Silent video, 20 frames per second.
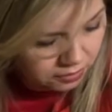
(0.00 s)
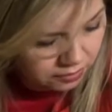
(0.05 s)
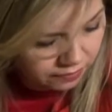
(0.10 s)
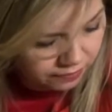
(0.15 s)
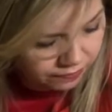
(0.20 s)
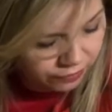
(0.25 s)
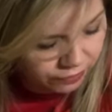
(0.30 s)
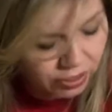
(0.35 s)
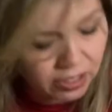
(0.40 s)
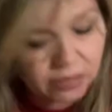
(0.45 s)

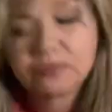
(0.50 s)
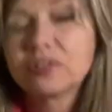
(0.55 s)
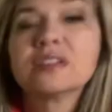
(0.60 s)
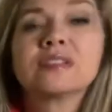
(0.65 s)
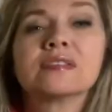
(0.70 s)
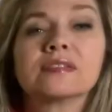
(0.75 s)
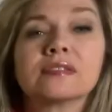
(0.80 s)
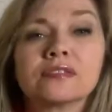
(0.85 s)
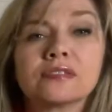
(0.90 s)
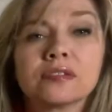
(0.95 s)

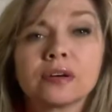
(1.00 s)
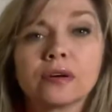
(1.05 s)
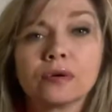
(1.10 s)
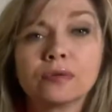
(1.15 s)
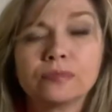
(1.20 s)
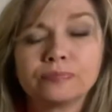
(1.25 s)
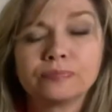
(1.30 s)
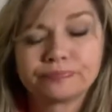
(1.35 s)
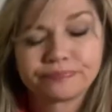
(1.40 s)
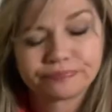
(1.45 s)
forgiveness.
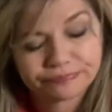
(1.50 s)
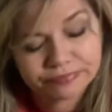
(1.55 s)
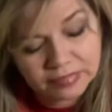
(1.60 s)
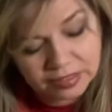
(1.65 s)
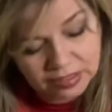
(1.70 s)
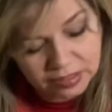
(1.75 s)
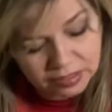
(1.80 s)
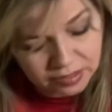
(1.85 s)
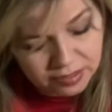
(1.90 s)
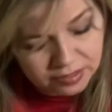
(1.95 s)
So
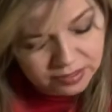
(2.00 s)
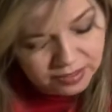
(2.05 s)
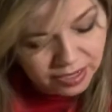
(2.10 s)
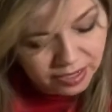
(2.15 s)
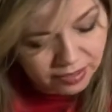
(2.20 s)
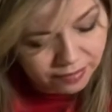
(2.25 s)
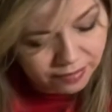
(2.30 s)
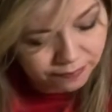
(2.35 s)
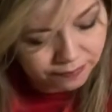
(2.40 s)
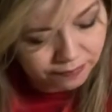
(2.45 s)
it is
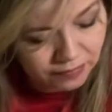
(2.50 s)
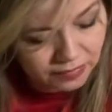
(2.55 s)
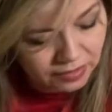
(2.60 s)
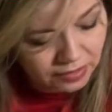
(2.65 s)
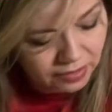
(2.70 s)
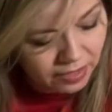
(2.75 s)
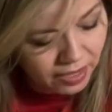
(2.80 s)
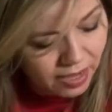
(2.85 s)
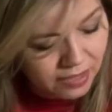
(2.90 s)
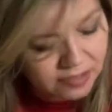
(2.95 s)

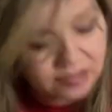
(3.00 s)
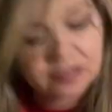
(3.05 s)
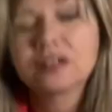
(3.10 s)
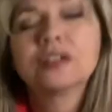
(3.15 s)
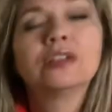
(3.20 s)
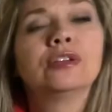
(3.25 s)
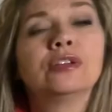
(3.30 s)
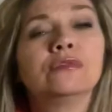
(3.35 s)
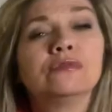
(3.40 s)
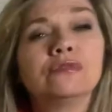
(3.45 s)
asking
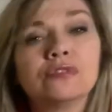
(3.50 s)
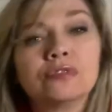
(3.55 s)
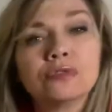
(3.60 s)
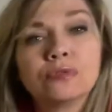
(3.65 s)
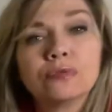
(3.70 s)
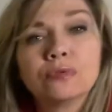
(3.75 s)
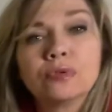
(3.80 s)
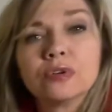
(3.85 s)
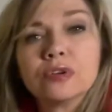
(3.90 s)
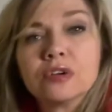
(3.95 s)
you
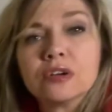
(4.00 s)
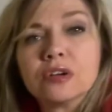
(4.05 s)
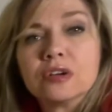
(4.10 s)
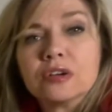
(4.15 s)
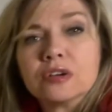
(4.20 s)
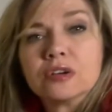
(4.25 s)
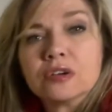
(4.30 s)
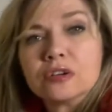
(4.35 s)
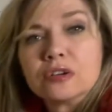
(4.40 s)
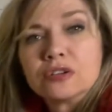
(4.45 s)
to
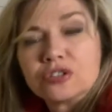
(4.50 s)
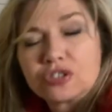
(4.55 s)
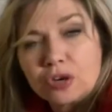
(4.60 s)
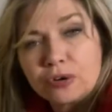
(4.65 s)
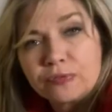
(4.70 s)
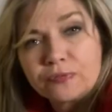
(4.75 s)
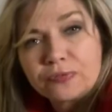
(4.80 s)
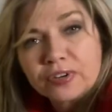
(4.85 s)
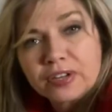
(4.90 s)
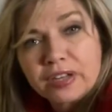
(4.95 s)
show
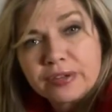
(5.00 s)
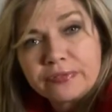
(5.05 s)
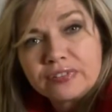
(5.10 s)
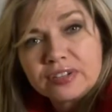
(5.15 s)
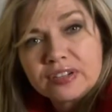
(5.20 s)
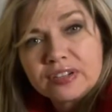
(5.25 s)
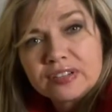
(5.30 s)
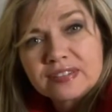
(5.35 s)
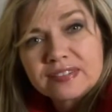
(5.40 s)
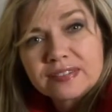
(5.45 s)

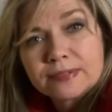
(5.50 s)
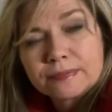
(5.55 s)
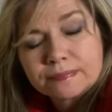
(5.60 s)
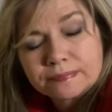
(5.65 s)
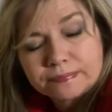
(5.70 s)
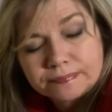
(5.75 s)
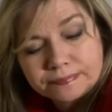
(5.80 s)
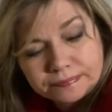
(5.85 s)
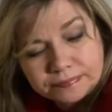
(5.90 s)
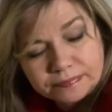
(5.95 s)
forgiveness.
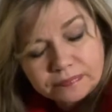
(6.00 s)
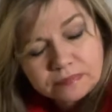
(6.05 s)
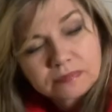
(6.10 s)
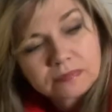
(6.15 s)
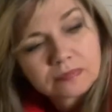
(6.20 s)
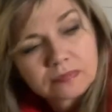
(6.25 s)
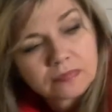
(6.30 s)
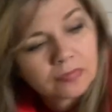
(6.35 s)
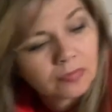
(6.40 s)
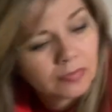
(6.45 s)

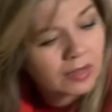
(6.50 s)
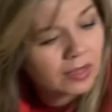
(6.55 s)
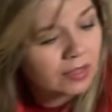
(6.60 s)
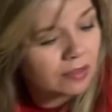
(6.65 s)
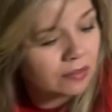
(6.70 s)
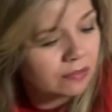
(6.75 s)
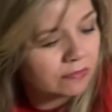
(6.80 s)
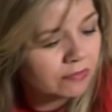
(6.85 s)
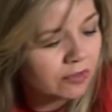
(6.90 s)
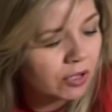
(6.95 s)

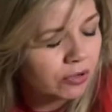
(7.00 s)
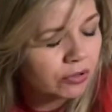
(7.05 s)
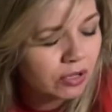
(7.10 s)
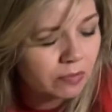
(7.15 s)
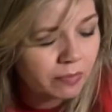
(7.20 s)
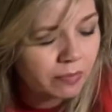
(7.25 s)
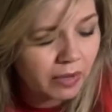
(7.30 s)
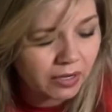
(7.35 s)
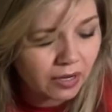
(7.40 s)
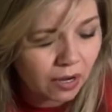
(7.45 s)
You know, you
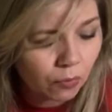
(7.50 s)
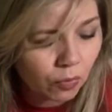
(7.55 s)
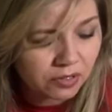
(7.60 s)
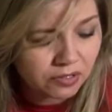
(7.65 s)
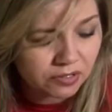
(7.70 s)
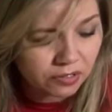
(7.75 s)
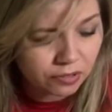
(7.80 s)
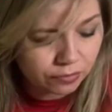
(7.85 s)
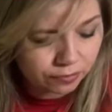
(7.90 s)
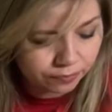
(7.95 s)
may not want
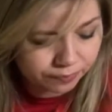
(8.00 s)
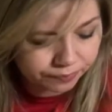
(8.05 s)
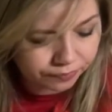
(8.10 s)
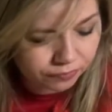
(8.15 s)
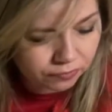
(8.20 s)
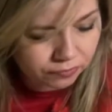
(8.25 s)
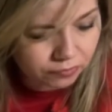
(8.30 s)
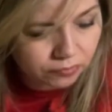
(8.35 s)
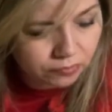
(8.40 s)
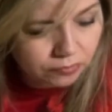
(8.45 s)
to.
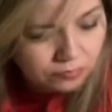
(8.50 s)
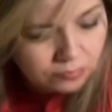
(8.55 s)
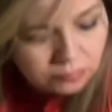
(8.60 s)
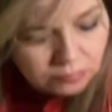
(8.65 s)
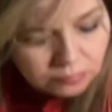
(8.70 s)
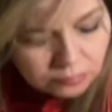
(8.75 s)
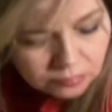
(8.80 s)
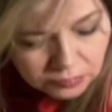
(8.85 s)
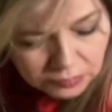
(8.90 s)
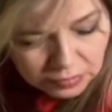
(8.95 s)

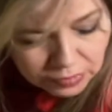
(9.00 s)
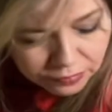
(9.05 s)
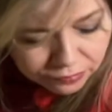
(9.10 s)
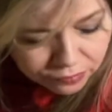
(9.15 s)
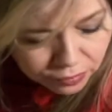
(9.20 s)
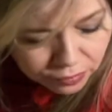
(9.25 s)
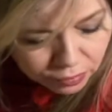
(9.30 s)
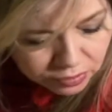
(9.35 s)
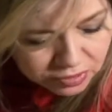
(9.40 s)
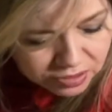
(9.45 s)

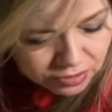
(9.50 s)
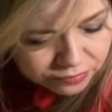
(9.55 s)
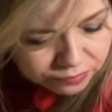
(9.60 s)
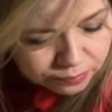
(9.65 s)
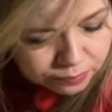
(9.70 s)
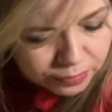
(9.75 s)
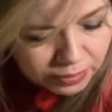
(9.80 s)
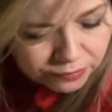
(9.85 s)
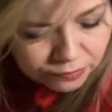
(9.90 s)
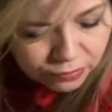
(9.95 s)
Focus on
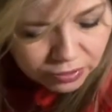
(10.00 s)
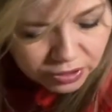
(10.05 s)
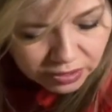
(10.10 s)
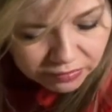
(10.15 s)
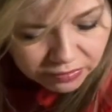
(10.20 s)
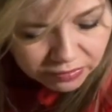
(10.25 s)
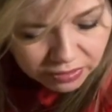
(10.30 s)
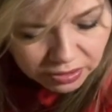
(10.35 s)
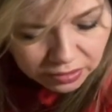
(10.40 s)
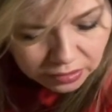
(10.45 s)
being
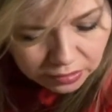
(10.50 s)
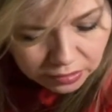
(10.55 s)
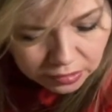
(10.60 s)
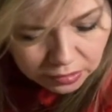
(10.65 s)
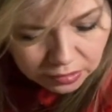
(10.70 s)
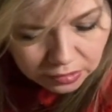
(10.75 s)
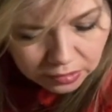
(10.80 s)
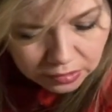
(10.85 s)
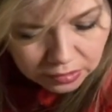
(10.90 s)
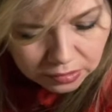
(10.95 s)
forgiving.
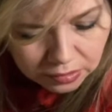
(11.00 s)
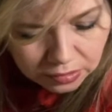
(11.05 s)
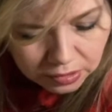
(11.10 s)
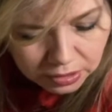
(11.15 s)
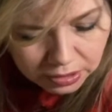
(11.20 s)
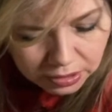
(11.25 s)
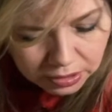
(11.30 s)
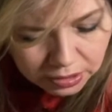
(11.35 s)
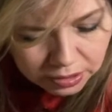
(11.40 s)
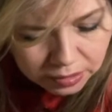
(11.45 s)

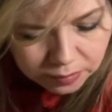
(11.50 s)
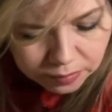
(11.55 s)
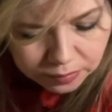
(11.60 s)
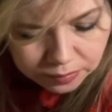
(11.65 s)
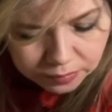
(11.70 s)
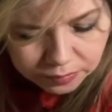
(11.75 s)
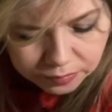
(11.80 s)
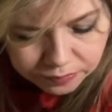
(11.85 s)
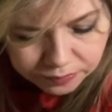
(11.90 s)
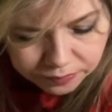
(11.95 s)
All
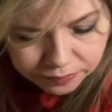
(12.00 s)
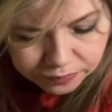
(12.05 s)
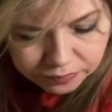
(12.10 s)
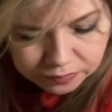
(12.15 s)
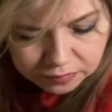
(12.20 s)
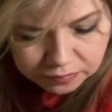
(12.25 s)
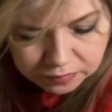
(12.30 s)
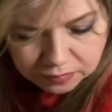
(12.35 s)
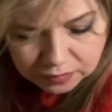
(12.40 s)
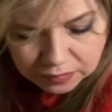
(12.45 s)

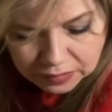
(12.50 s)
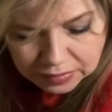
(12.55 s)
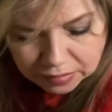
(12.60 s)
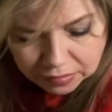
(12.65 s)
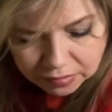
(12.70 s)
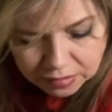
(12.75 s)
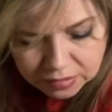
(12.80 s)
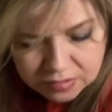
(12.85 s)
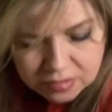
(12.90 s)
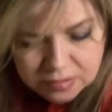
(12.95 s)

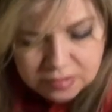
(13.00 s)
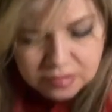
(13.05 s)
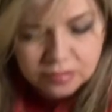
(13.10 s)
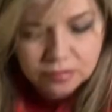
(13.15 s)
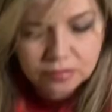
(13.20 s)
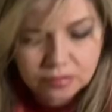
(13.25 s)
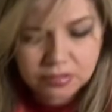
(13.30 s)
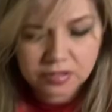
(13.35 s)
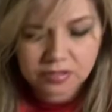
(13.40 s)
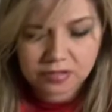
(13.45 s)
right, so
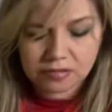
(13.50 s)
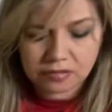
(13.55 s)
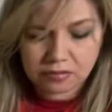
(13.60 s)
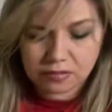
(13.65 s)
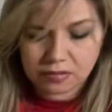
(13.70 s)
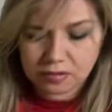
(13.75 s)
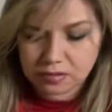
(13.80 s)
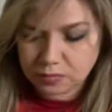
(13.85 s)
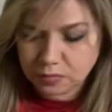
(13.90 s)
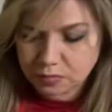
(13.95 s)
let's do
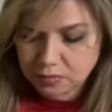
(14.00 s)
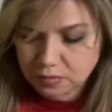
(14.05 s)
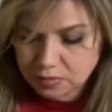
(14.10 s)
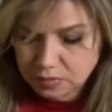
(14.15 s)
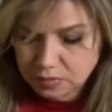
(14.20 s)
this one.